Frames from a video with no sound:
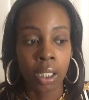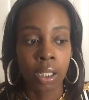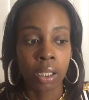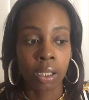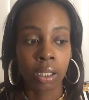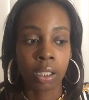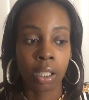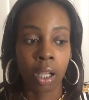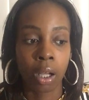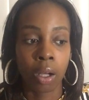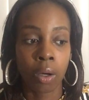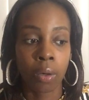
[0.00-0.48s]

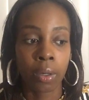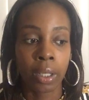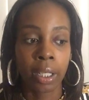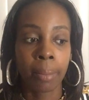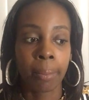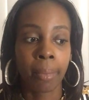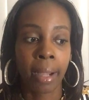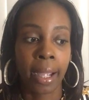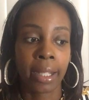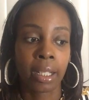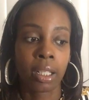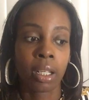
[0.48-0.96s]
So it
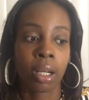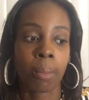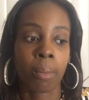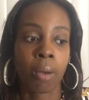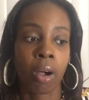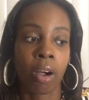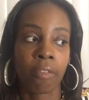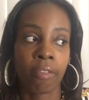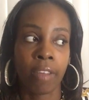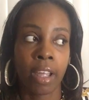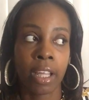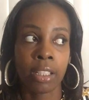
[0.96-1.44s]
might come
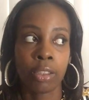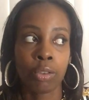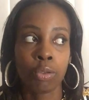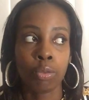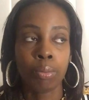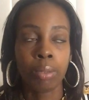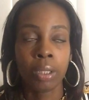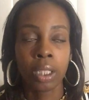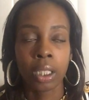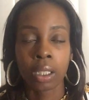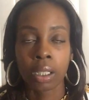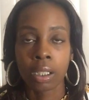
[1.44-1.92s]
off as you
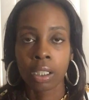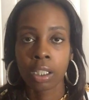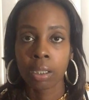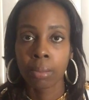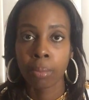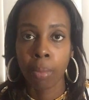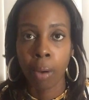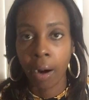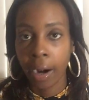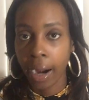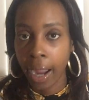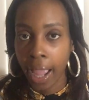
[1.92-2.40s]
being a
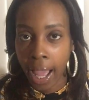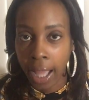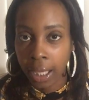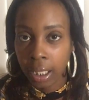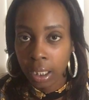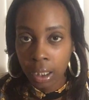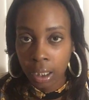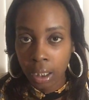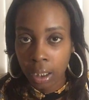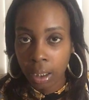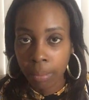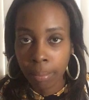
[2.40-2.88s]
smart
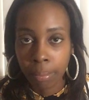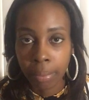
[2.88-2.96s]
aleck,